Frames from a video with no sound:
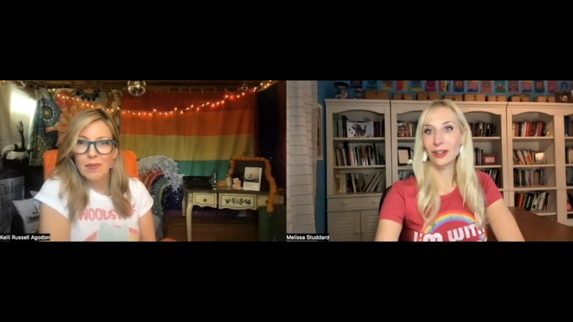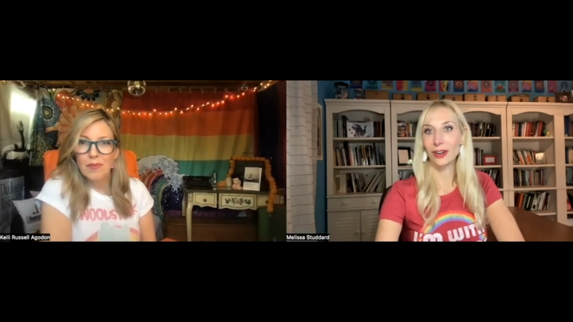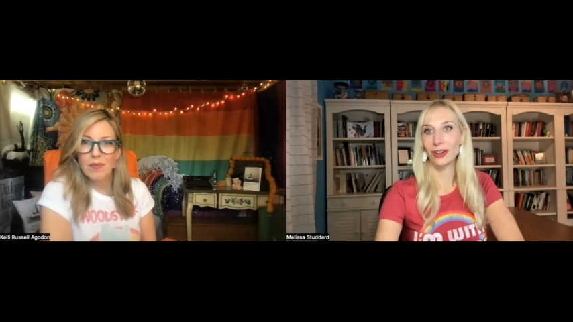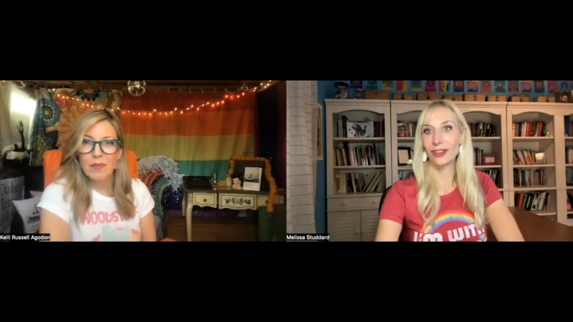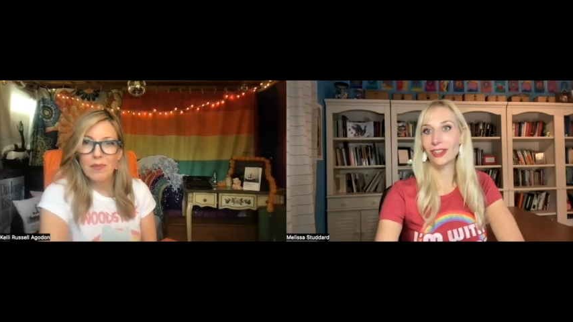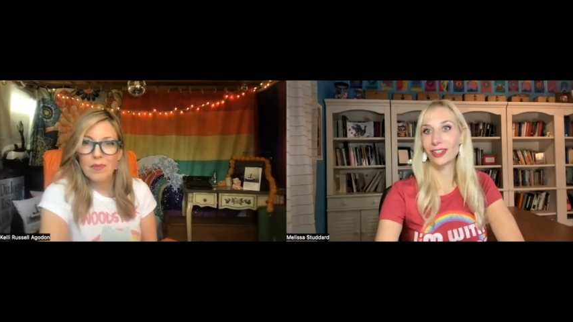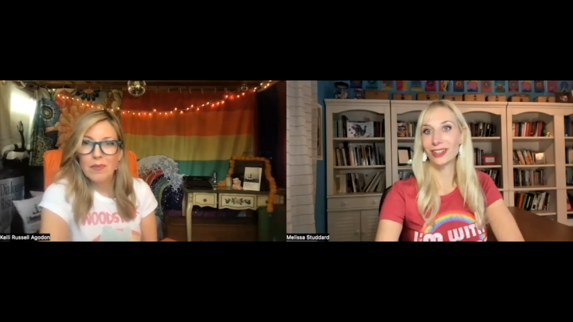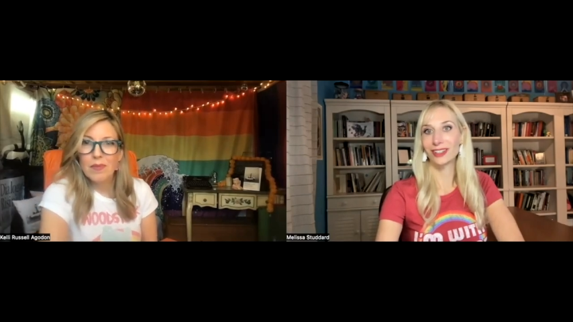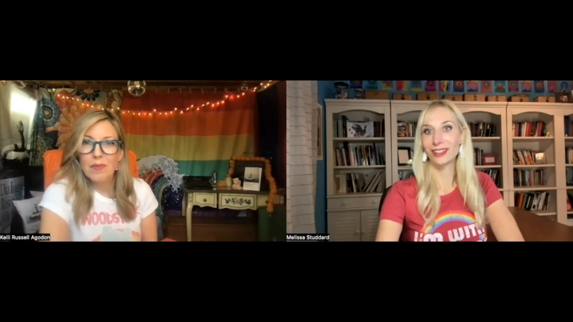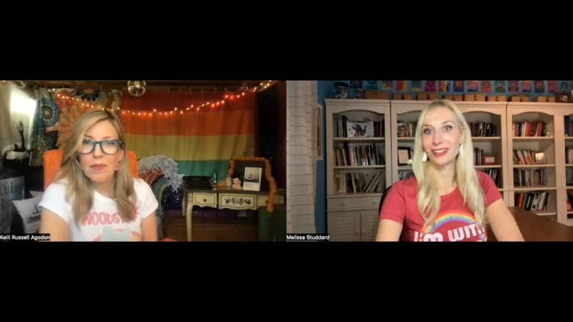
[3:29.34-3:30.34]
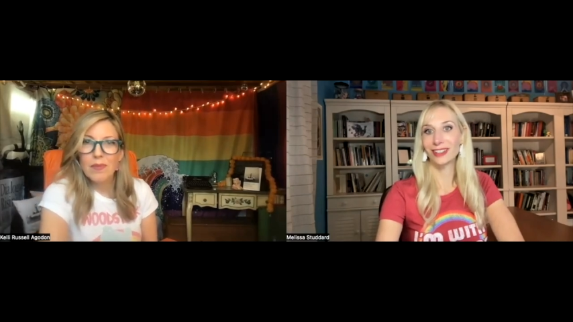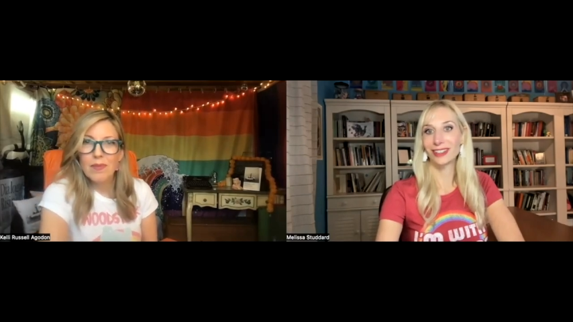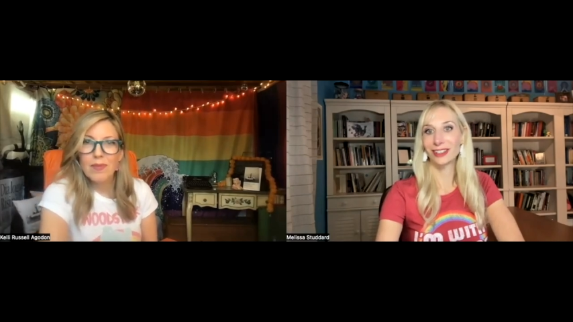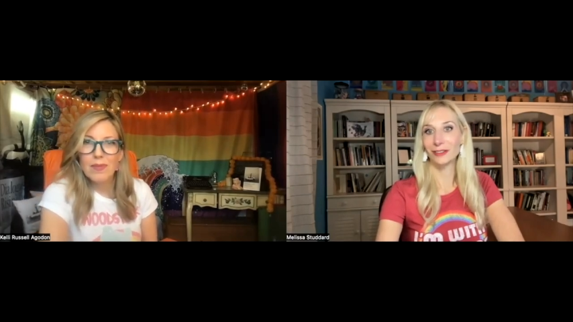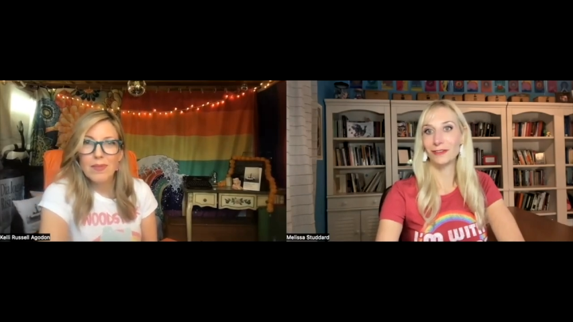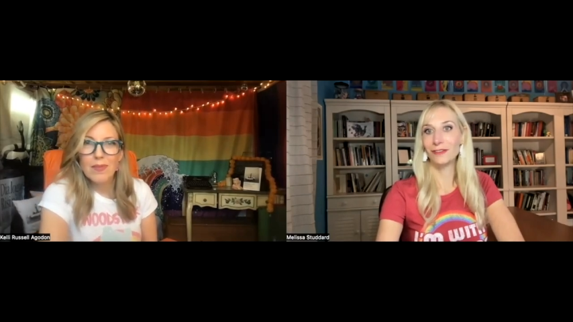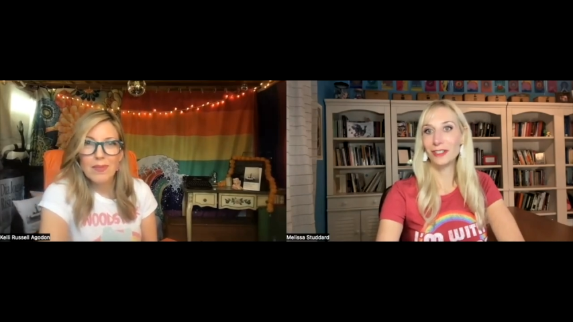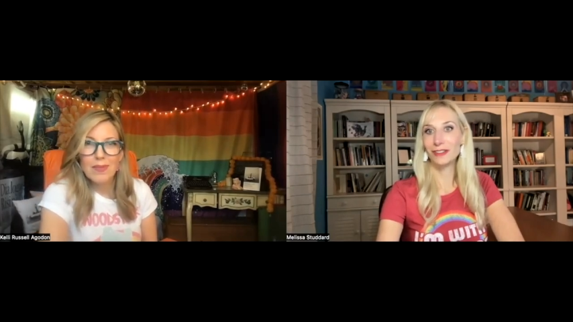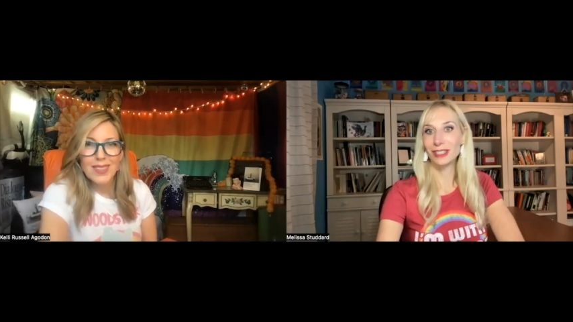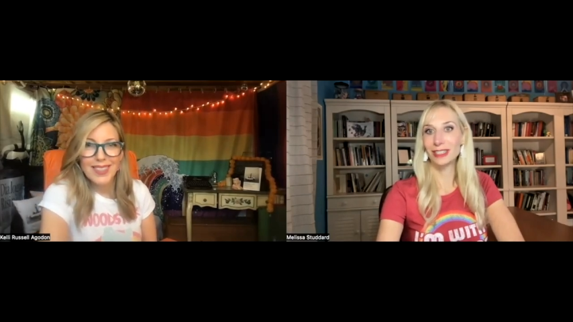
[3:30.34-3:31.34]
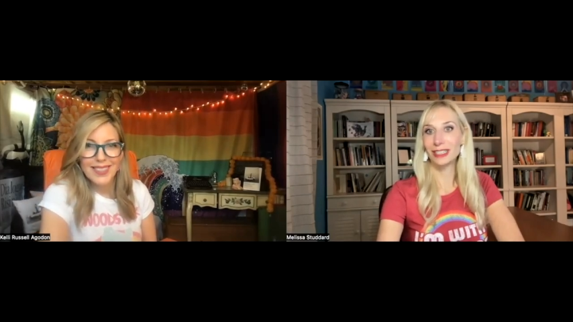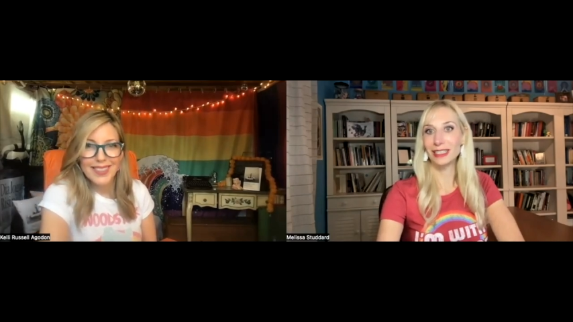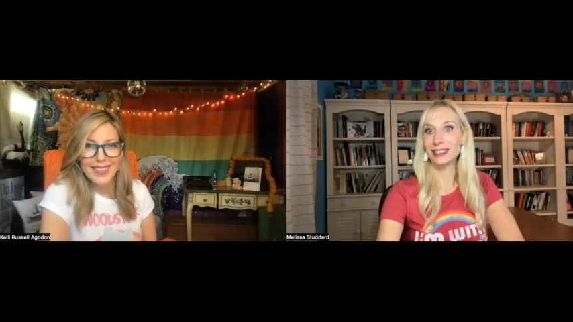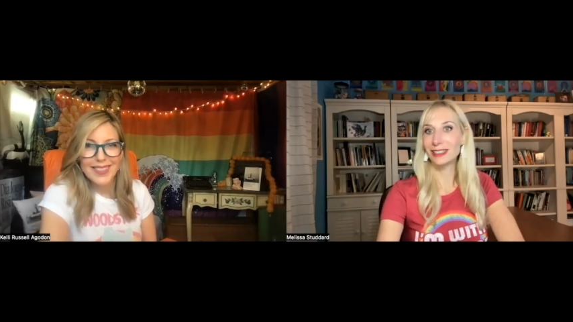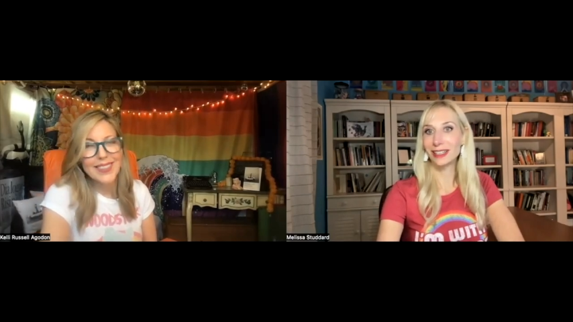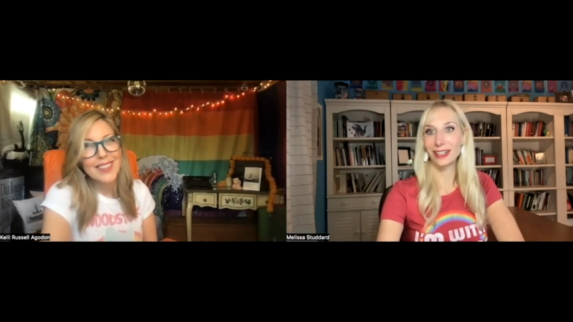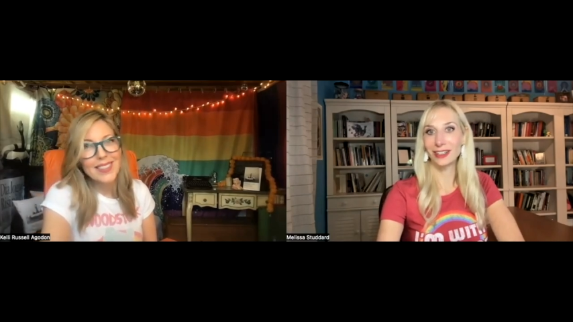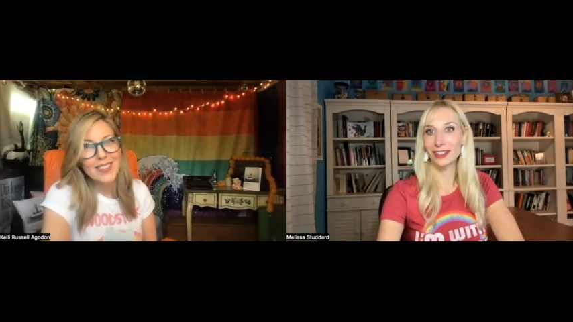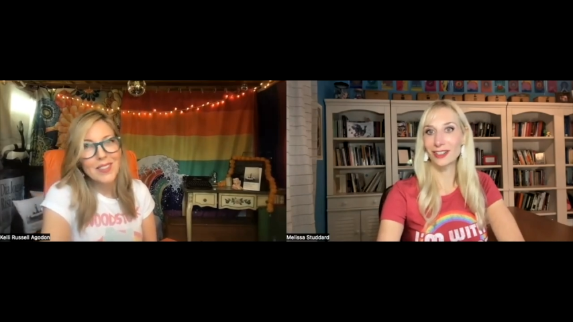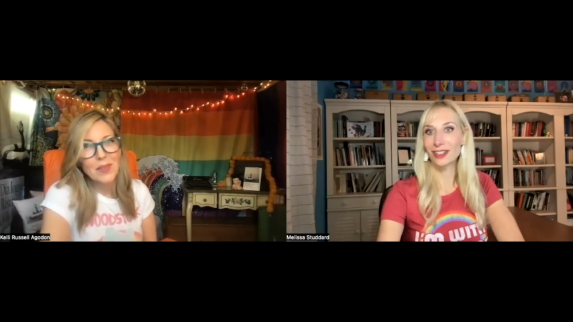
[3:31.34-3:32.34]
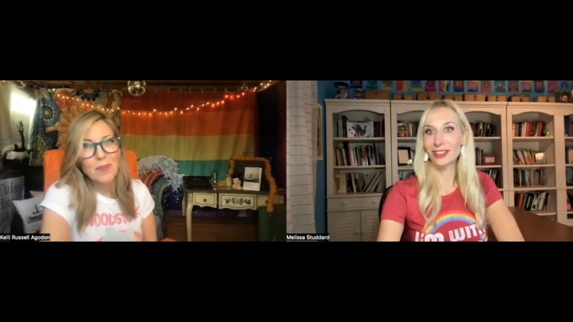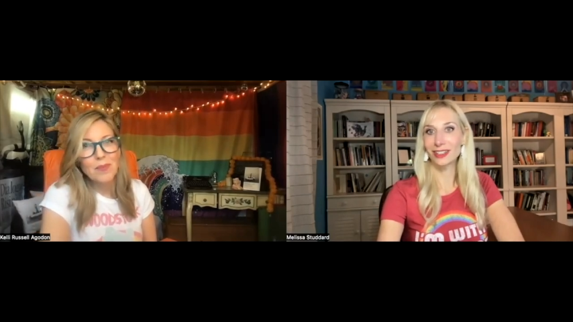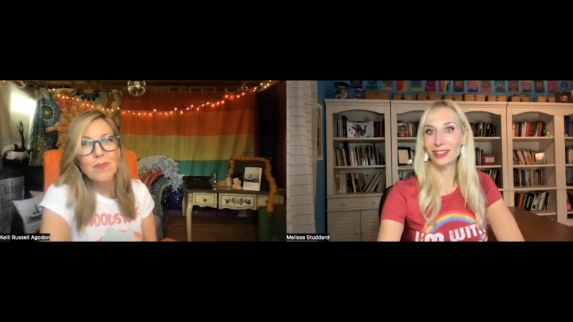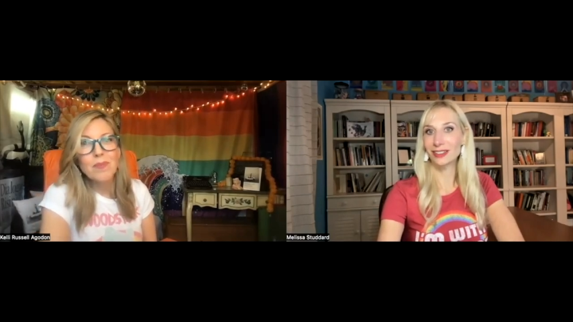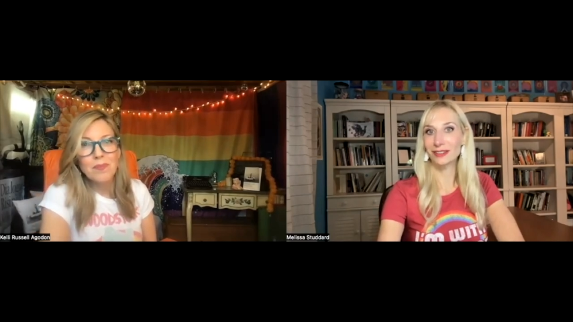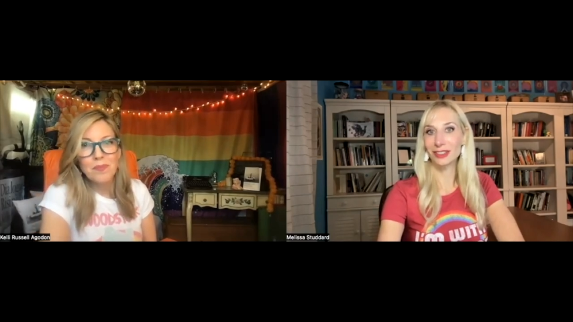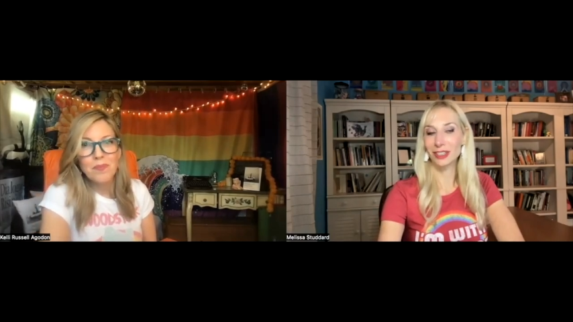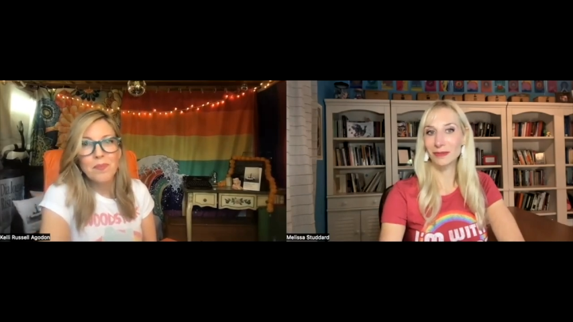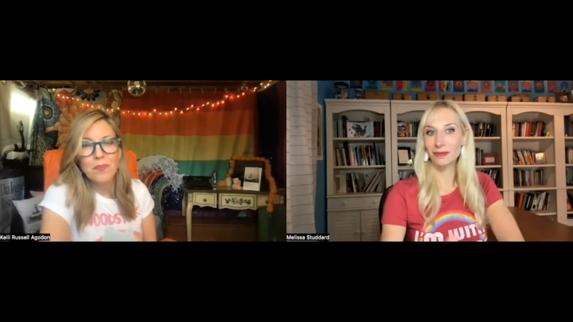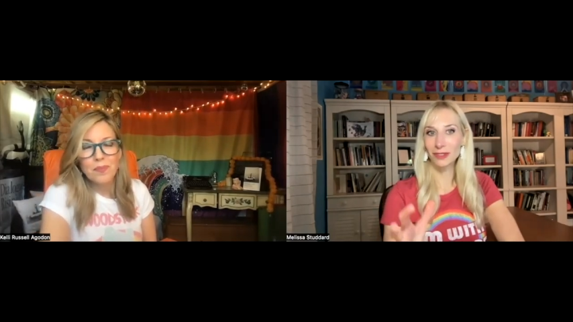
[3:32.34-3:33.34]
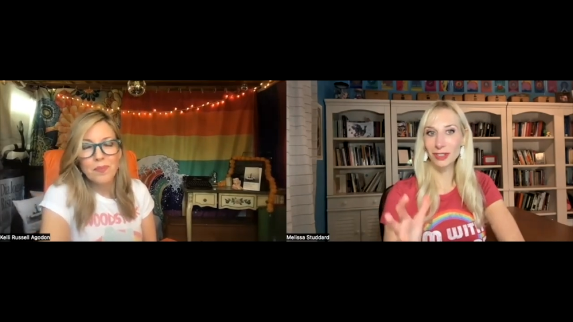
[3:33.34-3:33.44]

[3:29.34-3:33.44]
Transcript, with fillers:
Speaker 1: all the the vivid details and the the